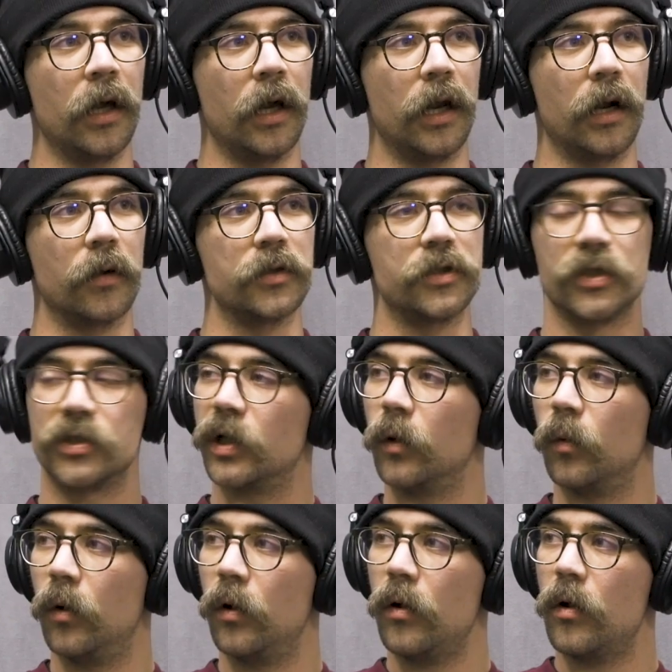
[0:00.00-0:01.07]
and I was just like,
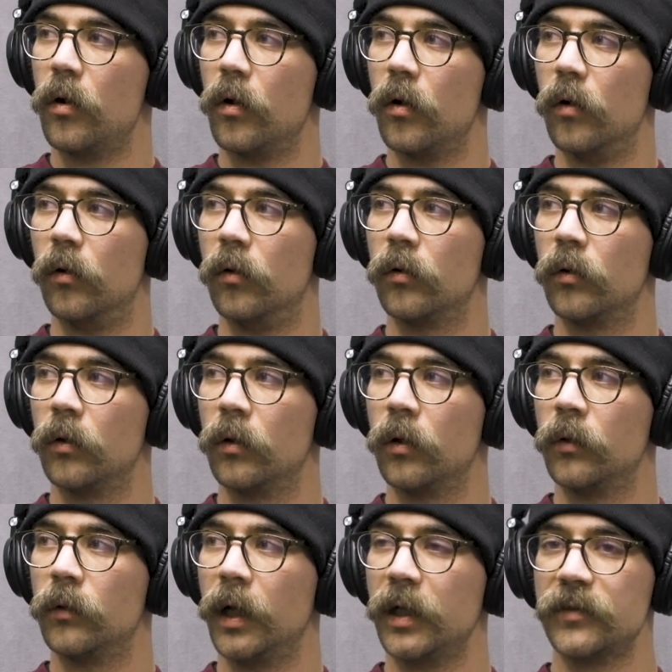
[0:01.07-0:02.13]
whoa,
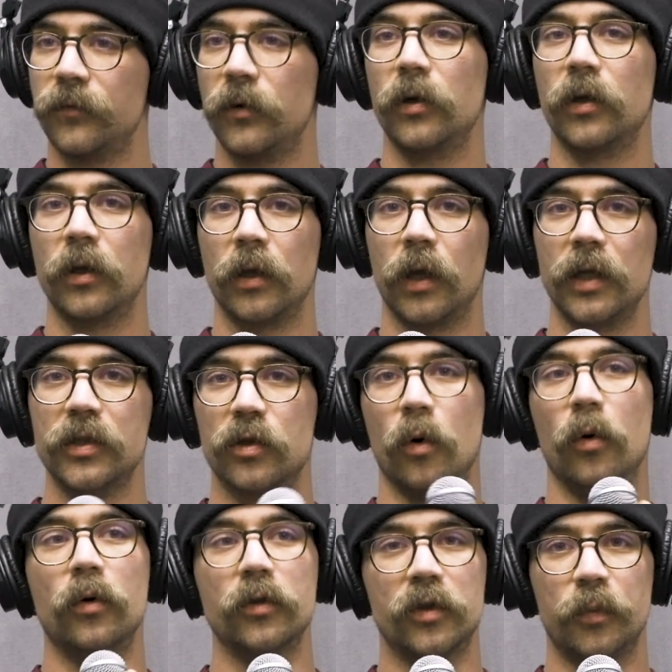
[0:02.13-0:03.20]
that's fucking. It's
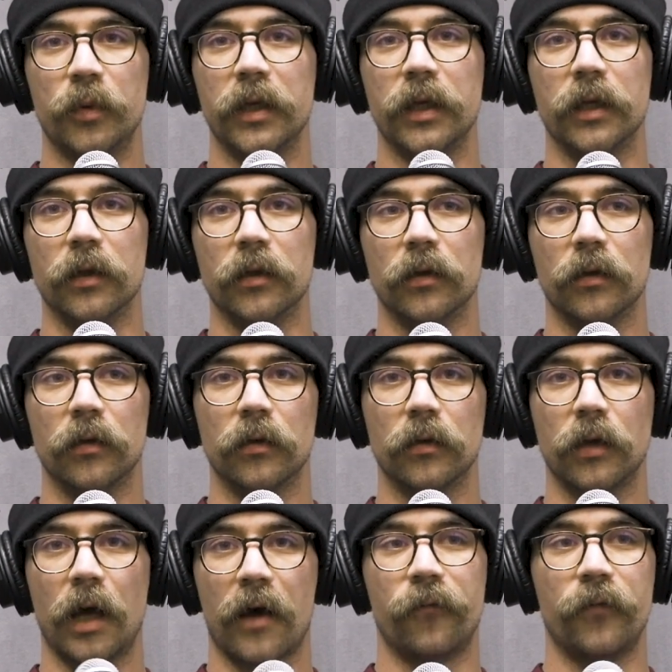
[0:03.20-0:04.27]
cool to be
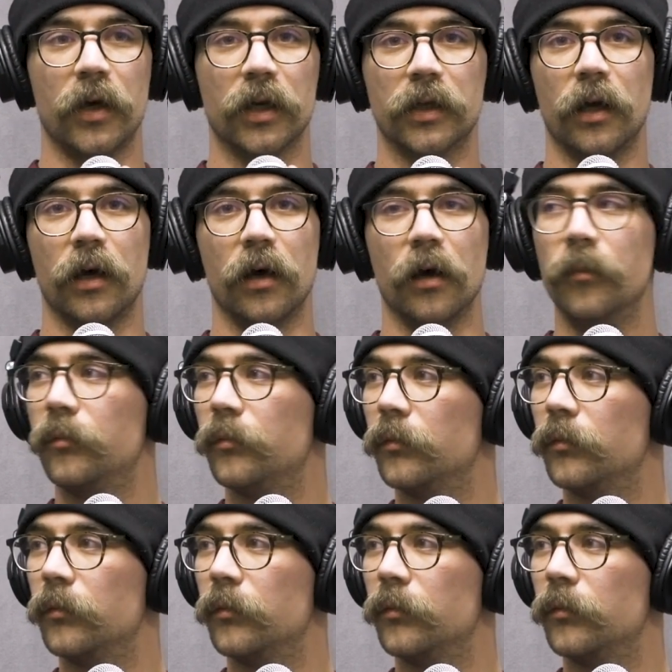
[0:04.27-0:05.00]
not fucked up.